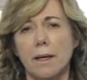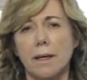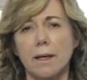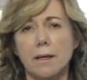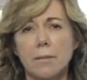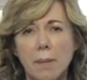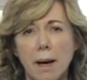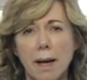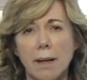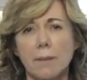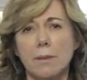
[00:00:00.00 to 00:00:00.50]

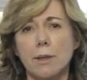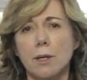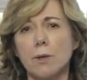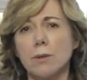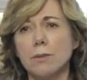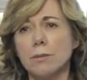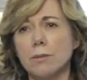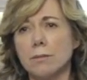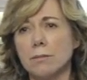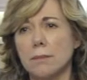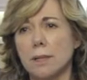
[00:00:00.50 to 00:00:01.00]
In my
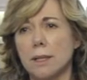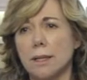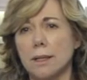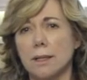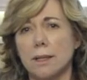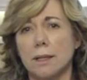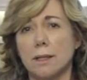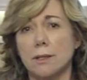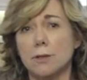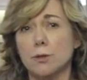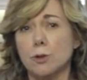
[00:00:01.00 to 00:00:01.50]
view,
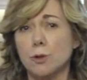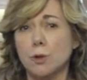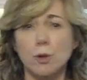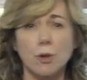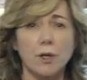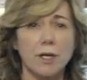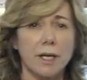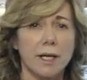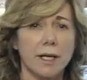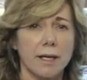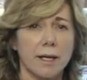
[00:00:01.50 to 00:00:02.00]

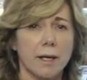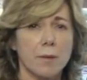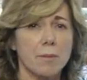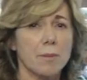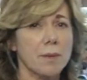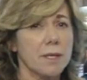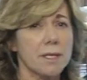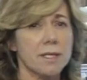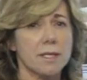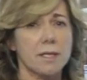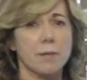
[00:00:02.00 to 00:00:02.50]
two general
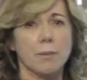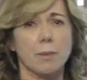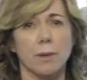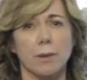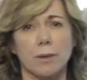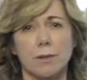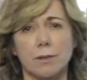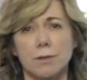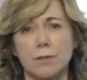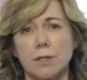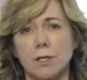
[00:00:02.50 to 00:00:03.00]

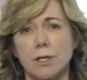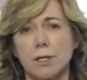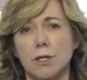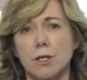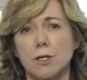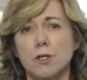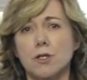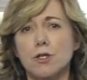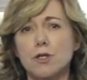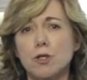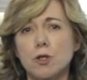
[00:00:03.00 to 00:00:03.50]
principles
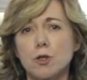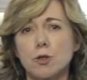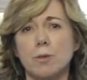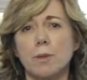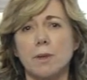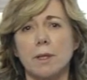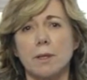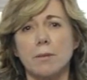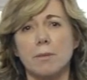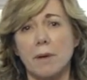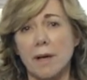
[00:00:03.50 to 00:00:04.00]
should
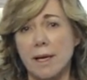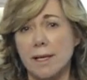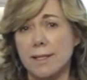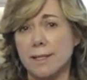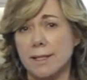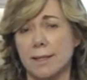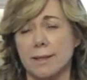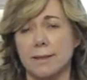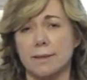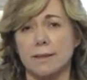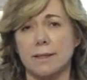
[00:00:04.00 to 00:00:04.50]
be
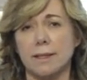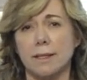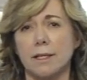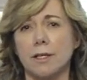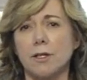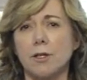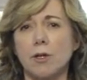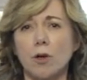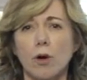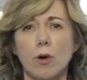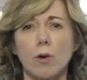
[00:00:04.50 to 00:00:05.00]
present
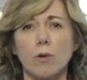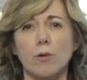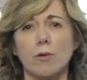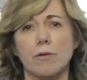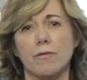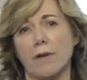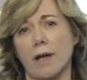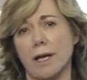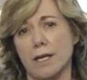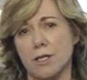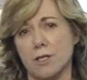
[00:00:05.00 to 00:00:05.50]
in all
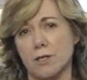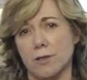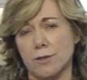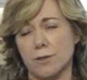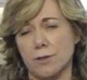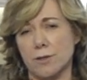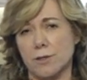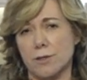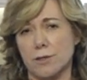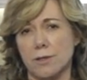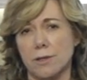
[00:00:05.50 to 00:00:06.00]

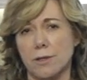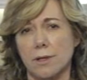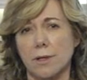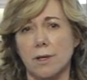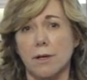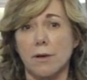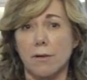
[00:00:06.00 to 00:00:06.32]
reflections.